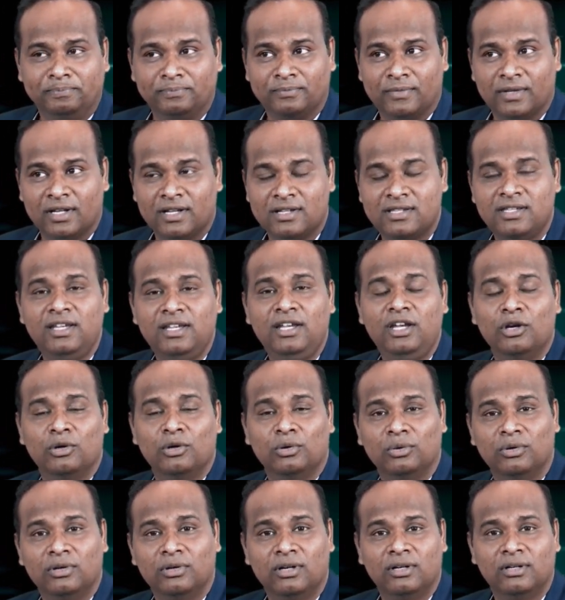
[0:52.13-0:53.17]

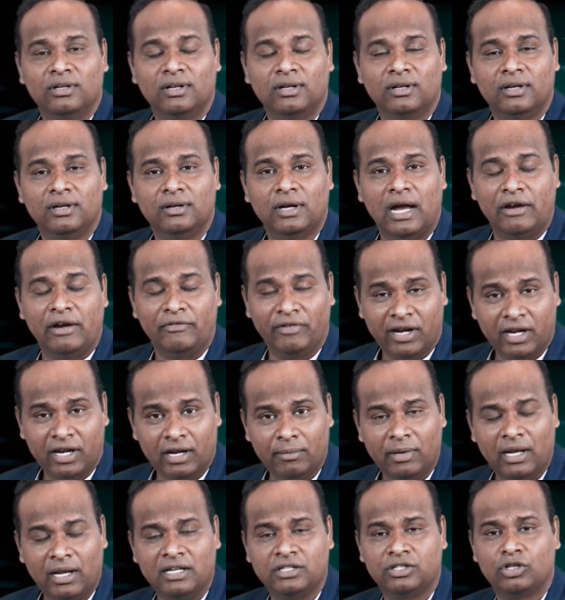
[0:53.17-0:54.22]
CEO, Advocate
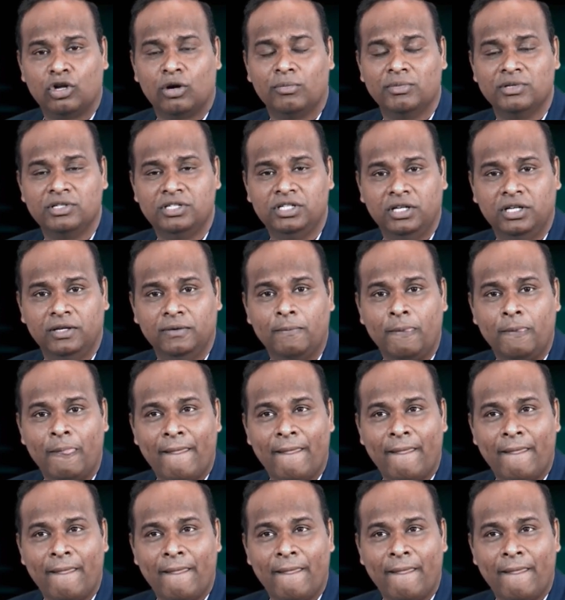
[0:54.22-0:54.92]
Abhilash Thomas Ji.